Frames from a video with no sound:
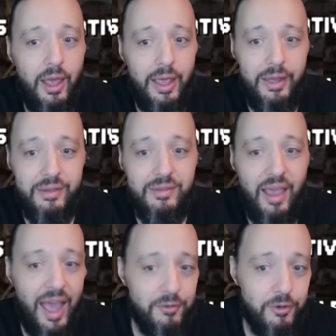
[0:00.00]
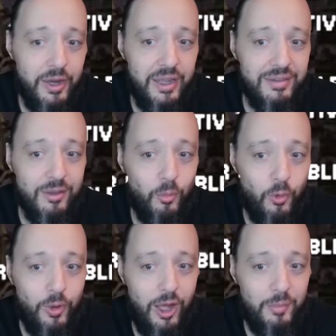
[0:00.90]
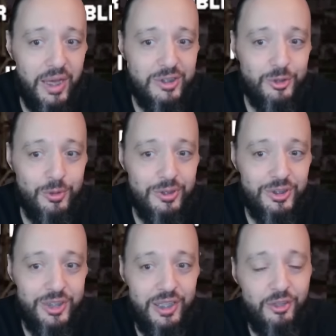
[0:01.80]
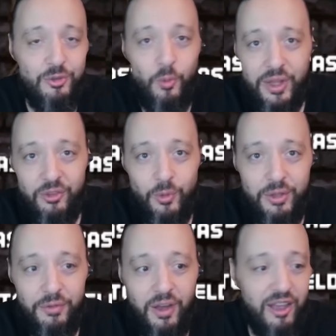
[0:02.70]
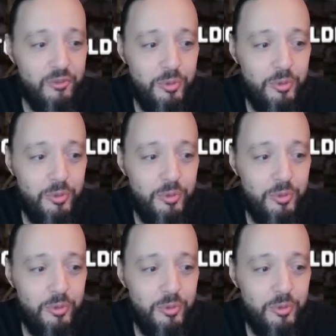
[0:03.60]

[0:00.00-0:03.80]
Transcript: And to have our hands on Mortal Kombat Trilogy in 2025